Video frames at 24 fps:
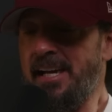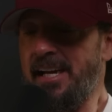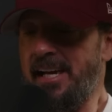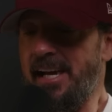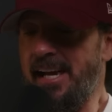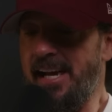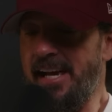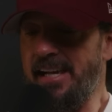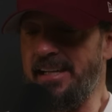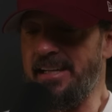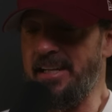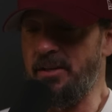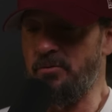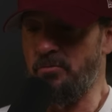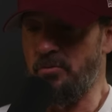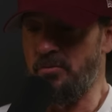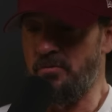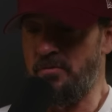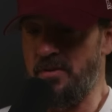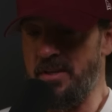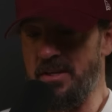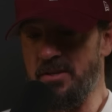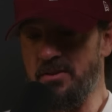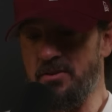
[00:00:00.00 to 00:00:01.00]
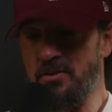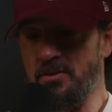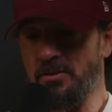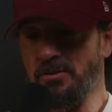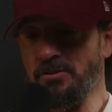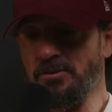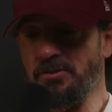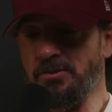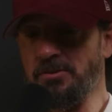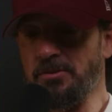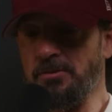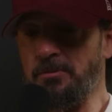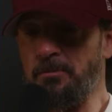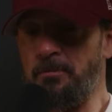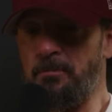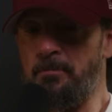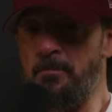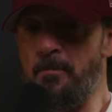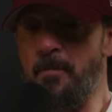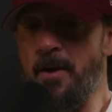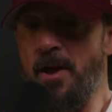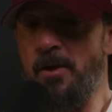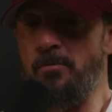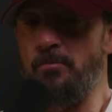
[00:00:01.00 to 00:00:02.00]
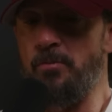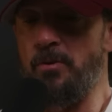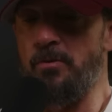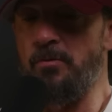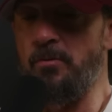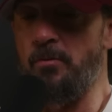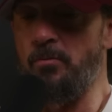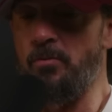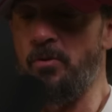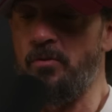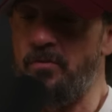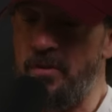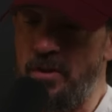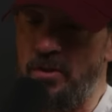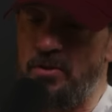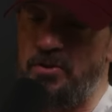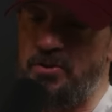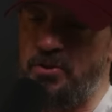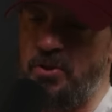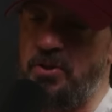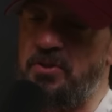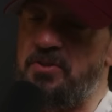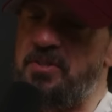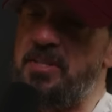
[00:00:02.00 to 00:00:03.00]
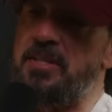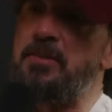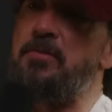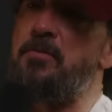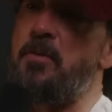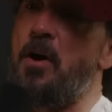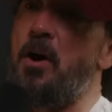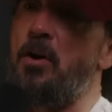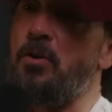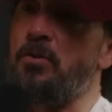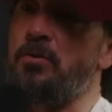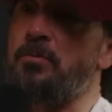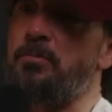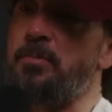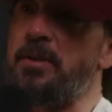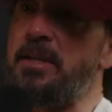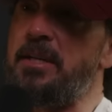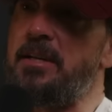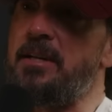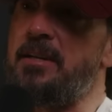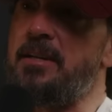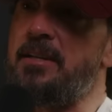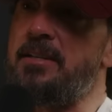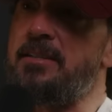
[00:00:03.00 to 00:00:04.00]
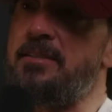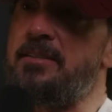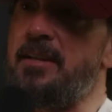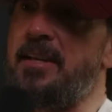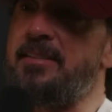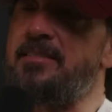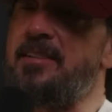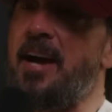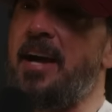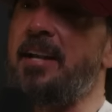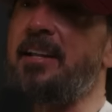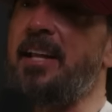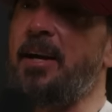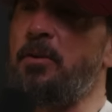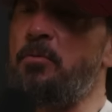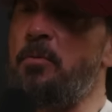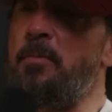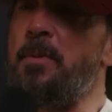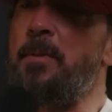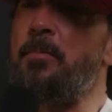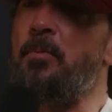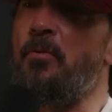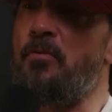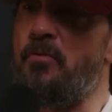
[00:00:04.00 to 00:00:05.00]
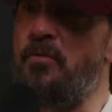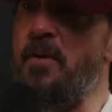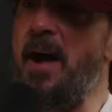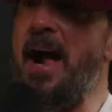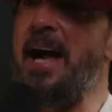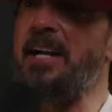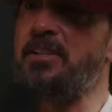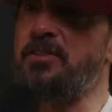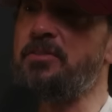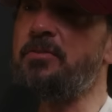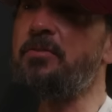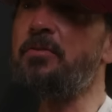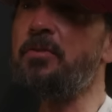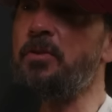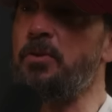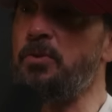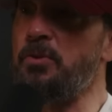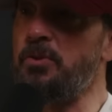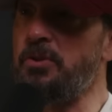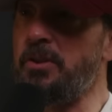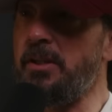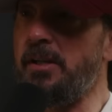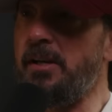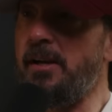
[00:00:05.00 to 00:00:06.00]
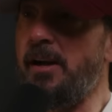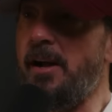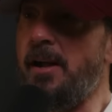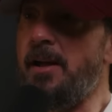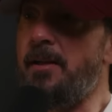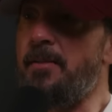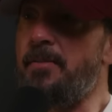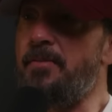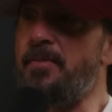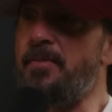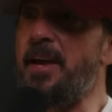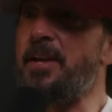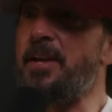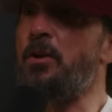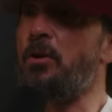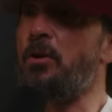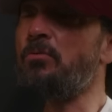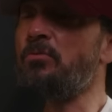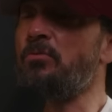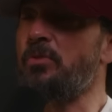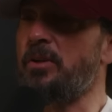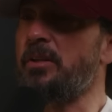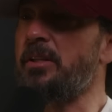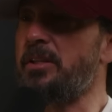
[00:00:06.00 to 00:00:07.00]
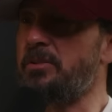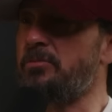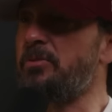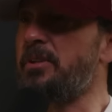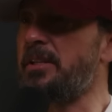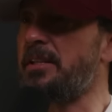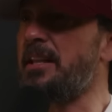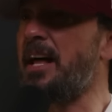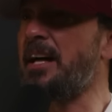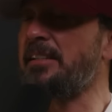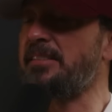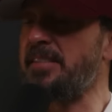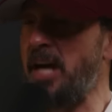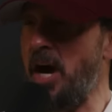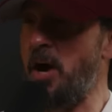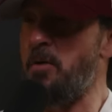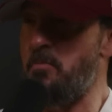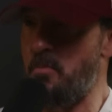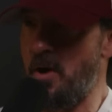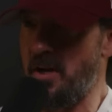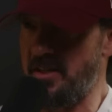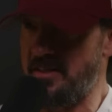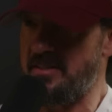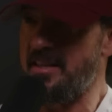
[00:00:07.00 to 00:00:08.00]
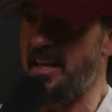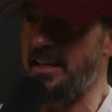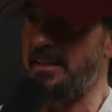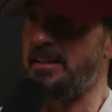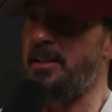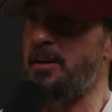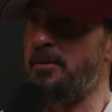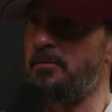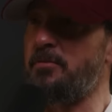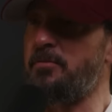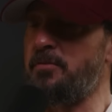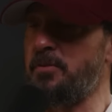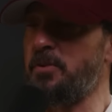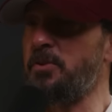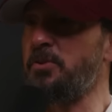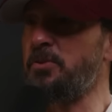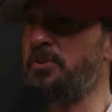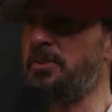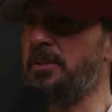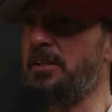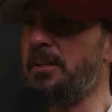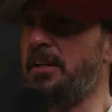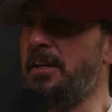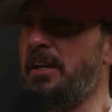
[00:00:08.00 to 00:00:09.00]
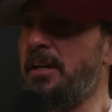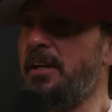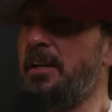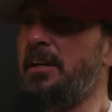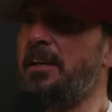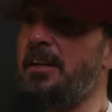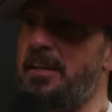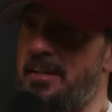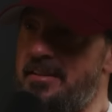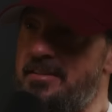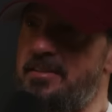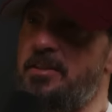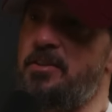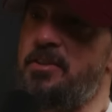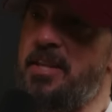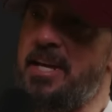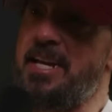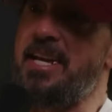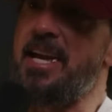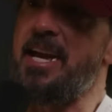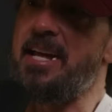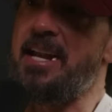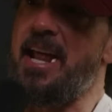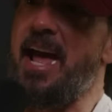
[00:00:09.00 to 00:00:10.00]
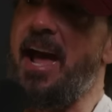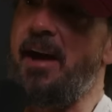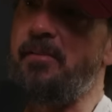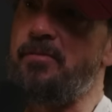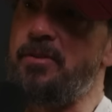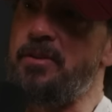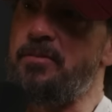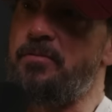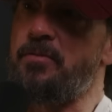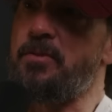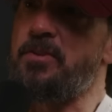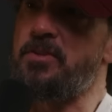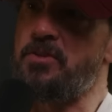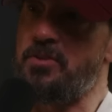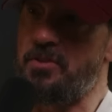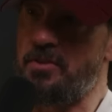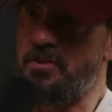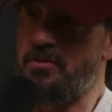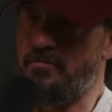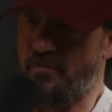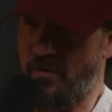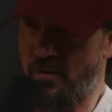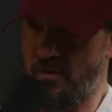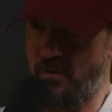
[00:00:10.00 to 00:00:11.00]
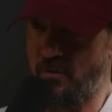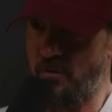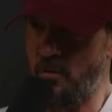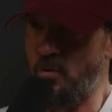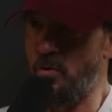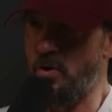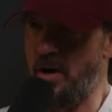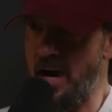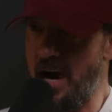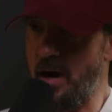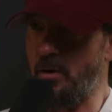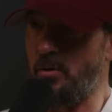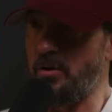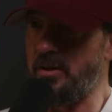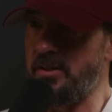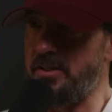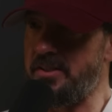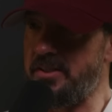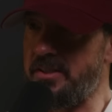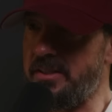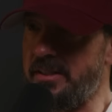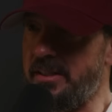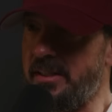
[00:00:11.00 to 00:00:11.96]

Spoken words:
It reveals your default, because it's kind of like when people fast food, they don't really realize how much they love food until they can't have it for 4 hours.